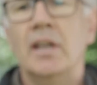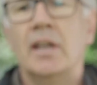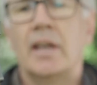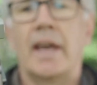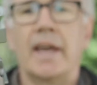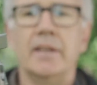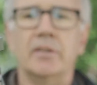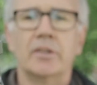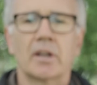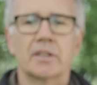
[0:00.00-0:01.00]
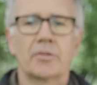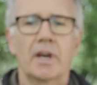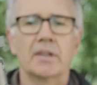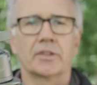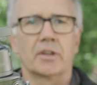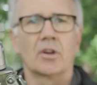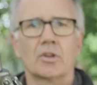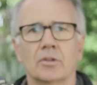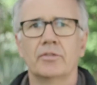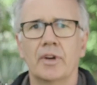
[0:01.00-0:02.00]
And let's face it, a lot
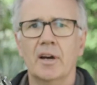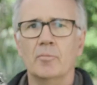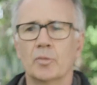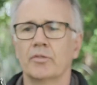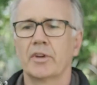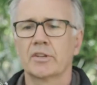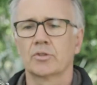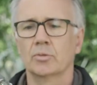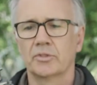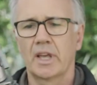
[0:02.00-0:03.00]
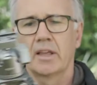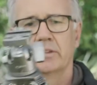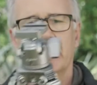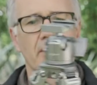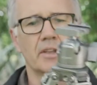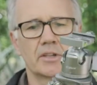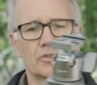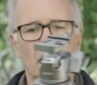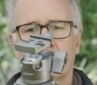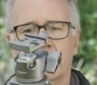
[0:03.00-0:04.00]
of professionals out now that are
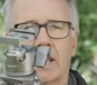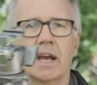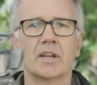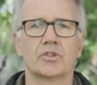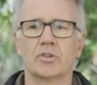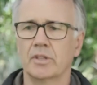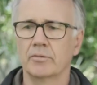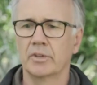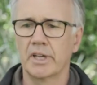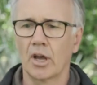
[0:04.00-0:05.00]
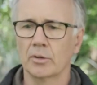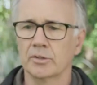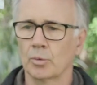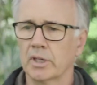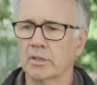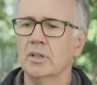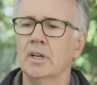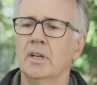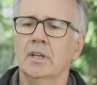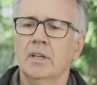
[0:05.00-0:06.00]
traveling are shooting video as well.
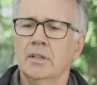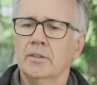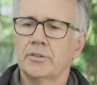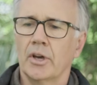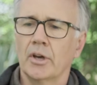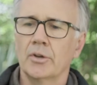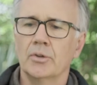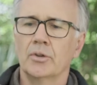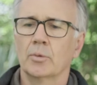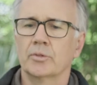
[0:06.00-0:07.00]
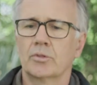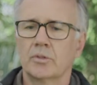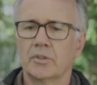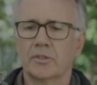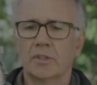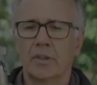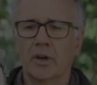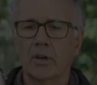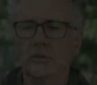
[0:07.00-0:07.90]
So it was good to see though.